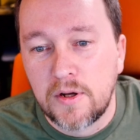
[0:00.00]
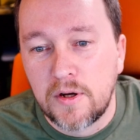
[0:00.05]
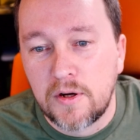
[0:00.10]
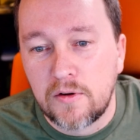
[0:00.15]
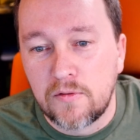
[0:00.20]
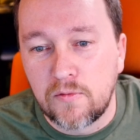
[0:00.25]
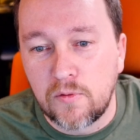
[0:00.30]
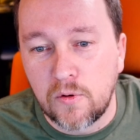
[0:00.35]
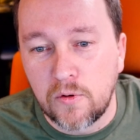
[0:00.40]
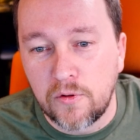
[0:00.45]

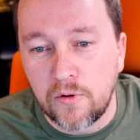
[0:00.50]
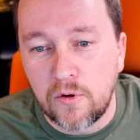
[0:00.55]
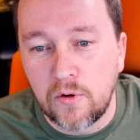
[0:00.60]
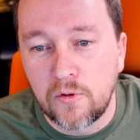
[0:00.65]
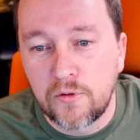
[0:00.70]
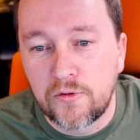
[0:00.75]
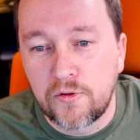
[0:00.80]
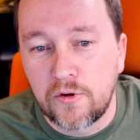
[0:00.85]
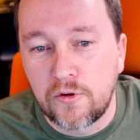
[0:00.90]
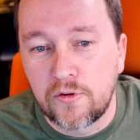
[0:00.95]
for the
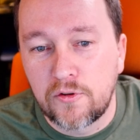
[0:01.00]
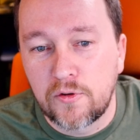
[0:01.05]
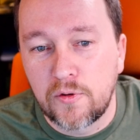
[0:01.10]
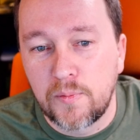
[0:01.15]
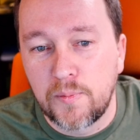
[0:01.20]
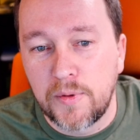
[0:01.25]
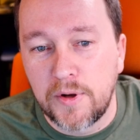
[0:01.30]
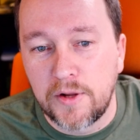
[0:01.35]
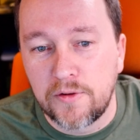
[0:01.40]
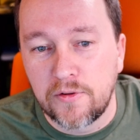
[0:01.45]
holsters,
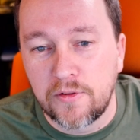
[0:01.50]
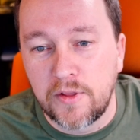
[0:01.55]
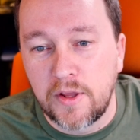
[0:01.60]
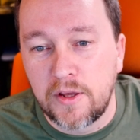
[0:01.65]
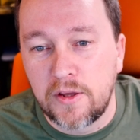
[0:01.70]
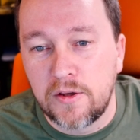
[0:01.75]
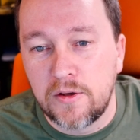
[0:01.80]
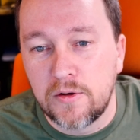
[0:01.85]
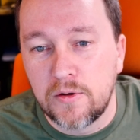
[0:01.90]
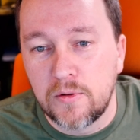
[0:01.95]
but as a
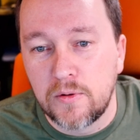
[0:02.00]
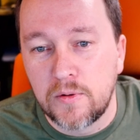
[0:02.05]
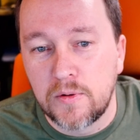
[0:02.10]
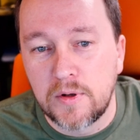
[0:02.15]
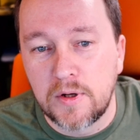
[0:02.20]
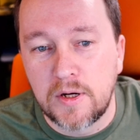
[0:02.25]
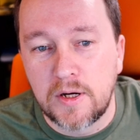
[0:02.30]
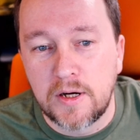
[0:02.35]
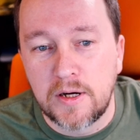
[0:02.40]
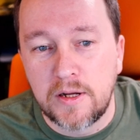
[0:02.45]
thank you,
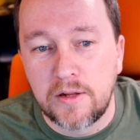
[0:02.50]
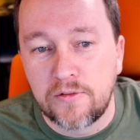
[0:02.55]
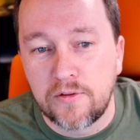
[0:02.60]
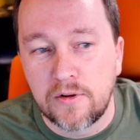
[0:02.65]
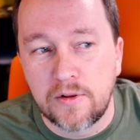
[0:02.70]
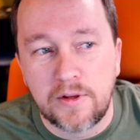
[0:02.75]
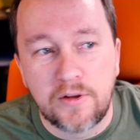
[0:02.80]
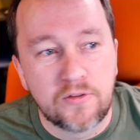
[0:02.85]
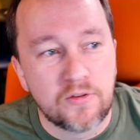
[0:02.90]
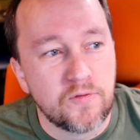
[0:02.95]
it's
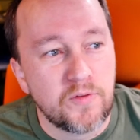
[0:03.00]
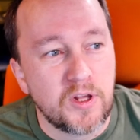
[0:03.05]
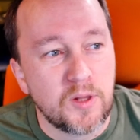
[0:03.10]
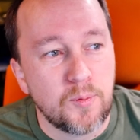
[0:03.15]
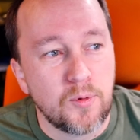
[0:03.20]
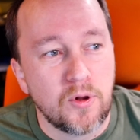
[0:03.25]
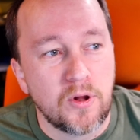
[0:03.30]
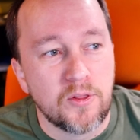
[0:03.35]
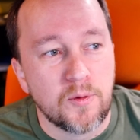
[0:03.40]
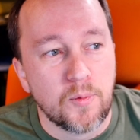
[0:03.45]
at least
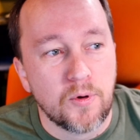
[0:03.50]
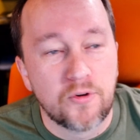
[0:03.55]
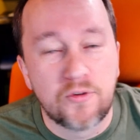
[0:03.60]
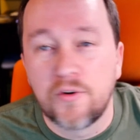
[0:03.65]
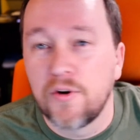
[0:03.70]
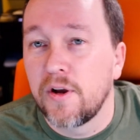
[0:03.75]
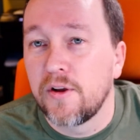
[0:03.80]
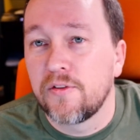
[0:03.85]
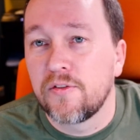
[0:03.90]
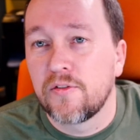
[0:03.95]
available on the
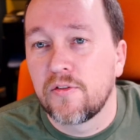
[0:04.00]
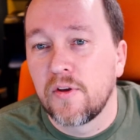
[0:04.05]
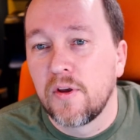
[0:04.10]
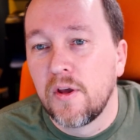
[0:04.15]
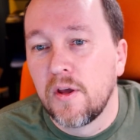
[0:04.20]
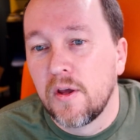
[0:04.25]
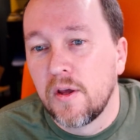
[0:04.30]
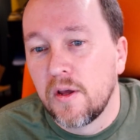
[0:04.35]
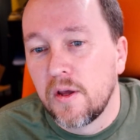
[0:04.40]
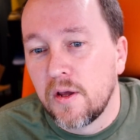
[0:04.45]
merchandise.
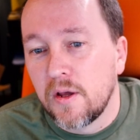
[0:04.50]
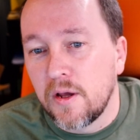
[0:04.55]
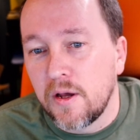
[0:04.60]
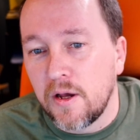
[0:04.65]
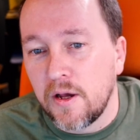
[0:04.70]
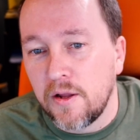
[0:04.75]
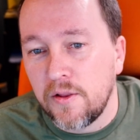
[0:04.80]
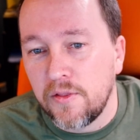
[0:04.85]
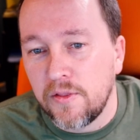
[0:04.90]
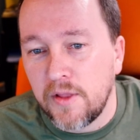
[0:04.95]

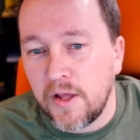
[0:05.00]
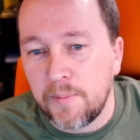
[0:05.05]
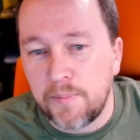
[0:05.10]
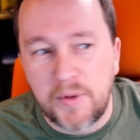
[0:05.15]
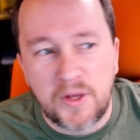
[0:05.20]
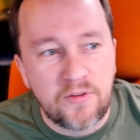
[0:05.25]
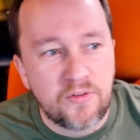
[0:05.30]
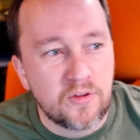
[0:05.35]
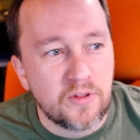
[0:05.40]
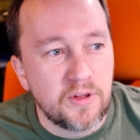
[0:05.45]
And that
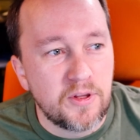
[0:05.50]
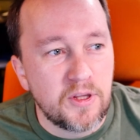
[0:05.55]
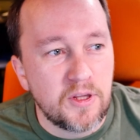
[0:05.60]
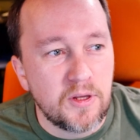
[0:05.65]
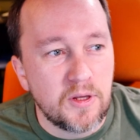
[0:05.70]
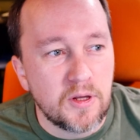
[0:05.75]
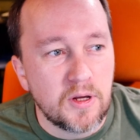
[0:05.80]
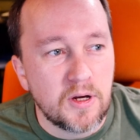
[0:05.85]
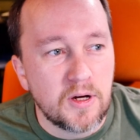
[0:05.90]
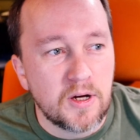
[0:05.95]

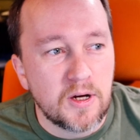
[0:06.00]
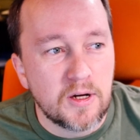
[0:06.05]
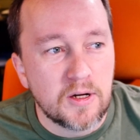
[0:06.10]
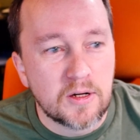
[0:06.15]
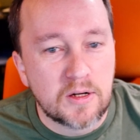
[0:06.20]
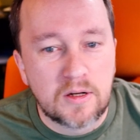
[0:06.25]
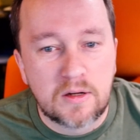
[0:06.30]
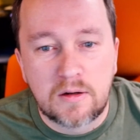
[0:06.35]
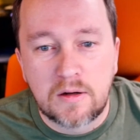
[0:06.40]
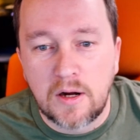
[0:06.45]
basically
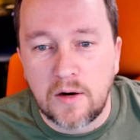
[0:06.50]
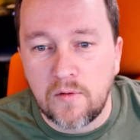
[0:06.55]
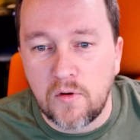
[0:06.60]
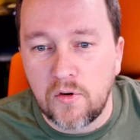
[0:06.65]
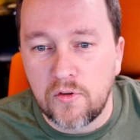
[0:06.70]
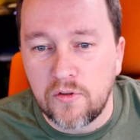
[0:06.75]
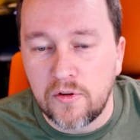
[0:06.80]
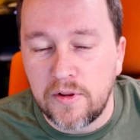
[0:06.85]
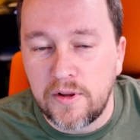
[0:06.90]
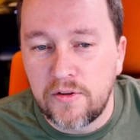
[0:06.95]

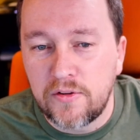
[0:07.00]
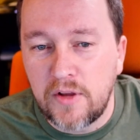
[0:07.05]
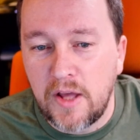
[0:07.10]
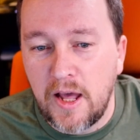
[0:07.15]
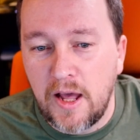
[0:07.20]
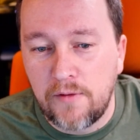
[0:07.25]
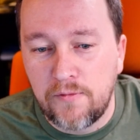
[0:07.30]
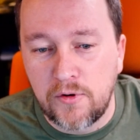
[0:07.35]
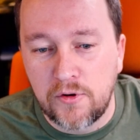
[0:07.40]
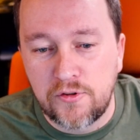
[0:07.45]
covers at least
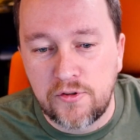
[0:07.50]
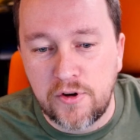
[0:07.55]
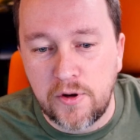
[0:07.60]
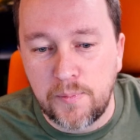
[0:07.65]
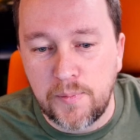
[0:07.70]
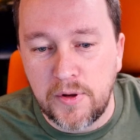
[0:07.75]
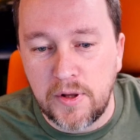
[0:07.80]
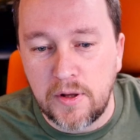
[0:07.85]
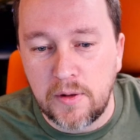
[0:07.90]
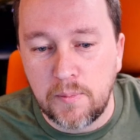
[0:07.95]
half your
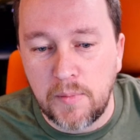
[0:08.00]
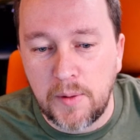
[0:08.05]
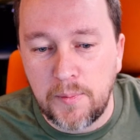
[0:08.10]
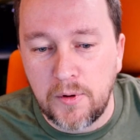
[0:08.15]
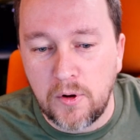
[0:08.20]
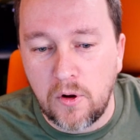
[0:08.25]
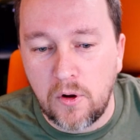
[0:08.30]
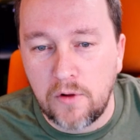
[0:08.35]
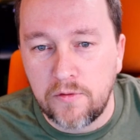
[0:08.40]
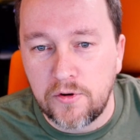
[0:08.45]
shipping,
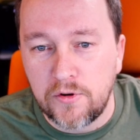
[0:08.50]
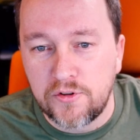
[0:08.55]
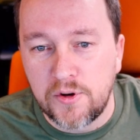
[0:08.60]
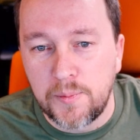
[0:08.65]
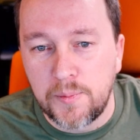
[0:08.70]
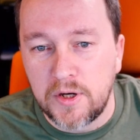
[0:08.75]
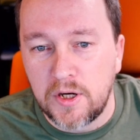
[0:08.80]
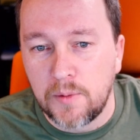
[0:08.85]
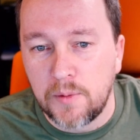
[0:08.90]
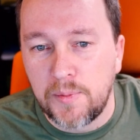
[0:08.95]
maybe all of your
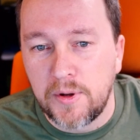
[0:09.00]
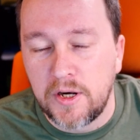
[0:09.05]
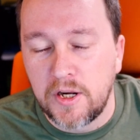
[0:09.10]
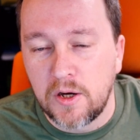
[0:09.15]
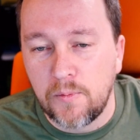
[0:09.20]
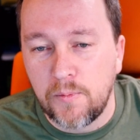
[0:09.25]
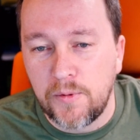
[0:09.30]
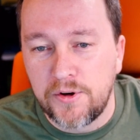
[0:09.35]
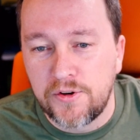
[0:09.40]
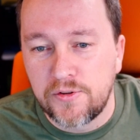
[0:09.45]
shipping, depending
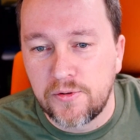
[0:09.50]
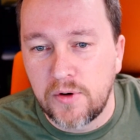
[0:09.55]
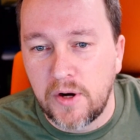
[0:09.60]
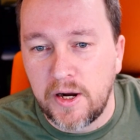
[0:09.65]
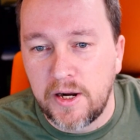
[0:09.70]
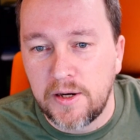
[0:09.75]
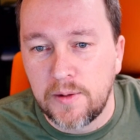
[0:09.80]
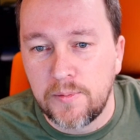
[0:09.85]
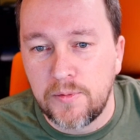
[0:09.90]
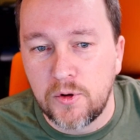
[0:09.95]
on which
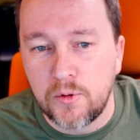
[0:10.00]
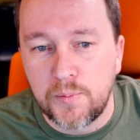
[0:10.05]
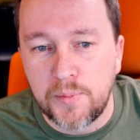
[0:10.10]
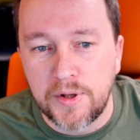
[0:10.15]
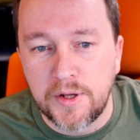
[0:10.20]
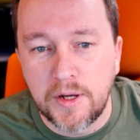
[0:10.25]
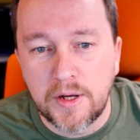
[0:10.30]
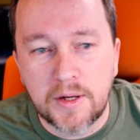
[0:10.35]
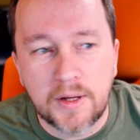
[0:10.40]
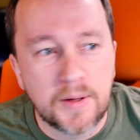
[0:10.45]
item you
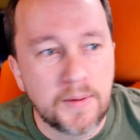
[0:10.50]
pick.